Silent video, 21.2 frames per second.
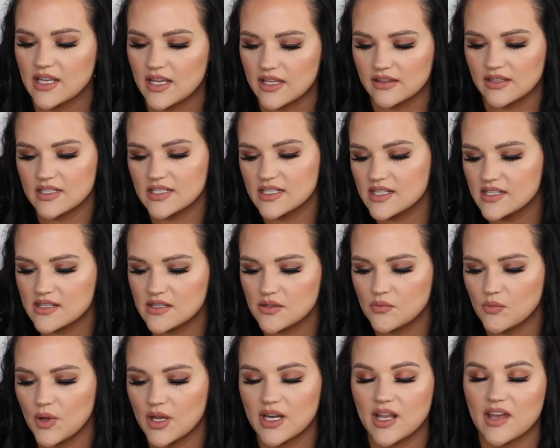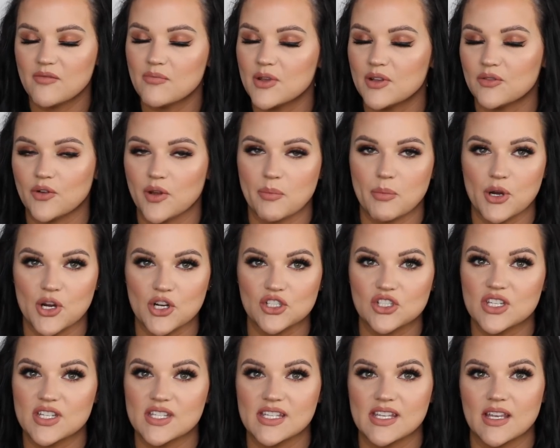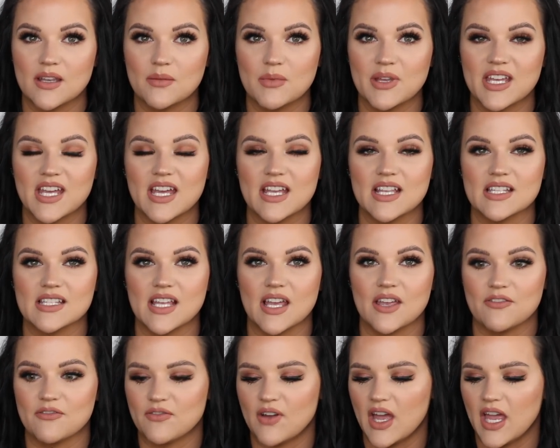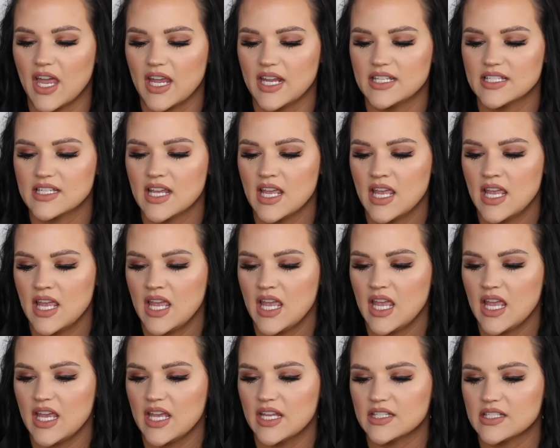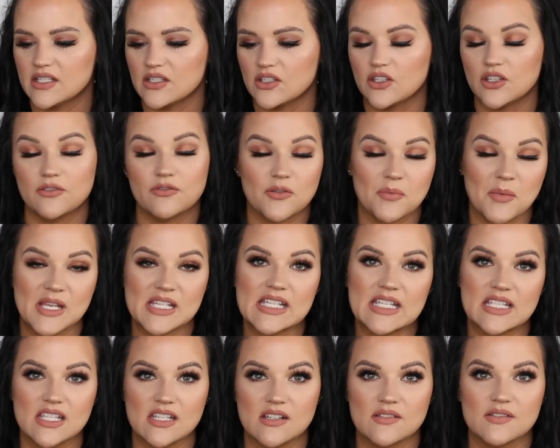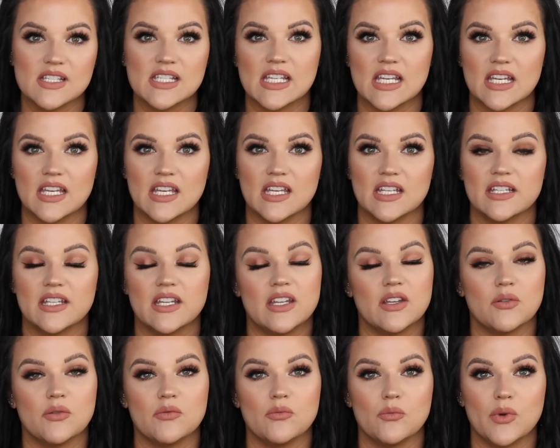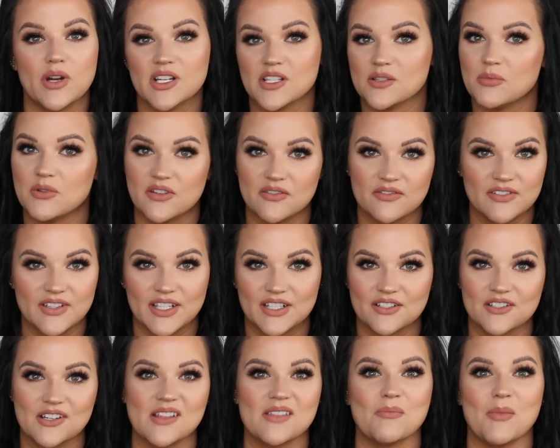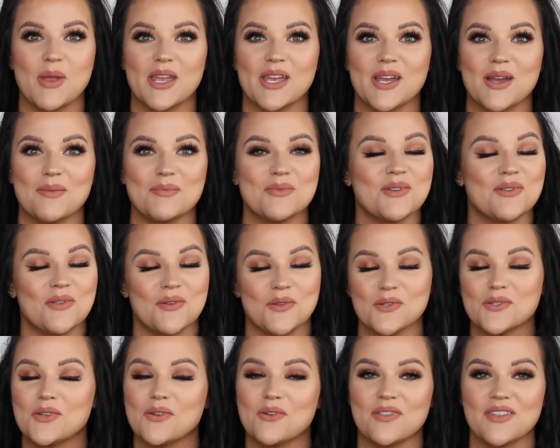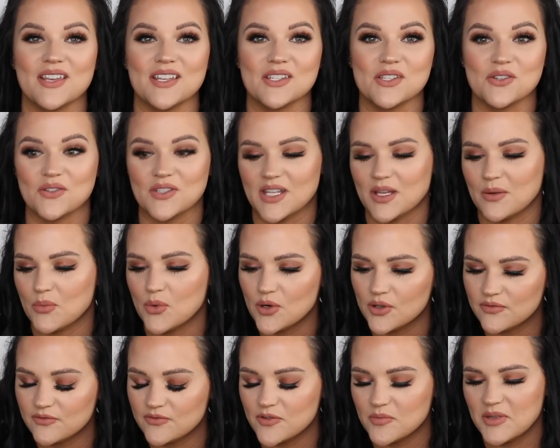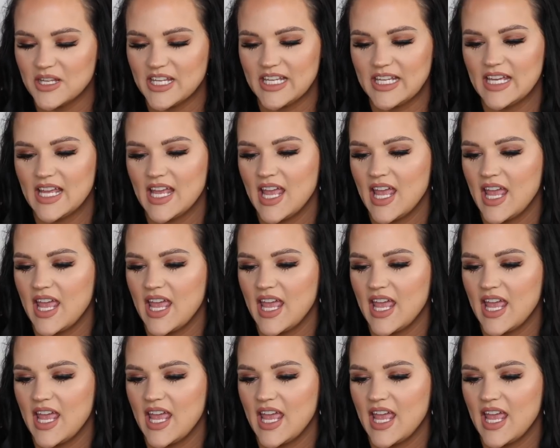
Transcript: And this is the one I've been repurchasing because I find it's good for my sensitive skin. It wears beautifully underneath makeup. So those two things are really important for me.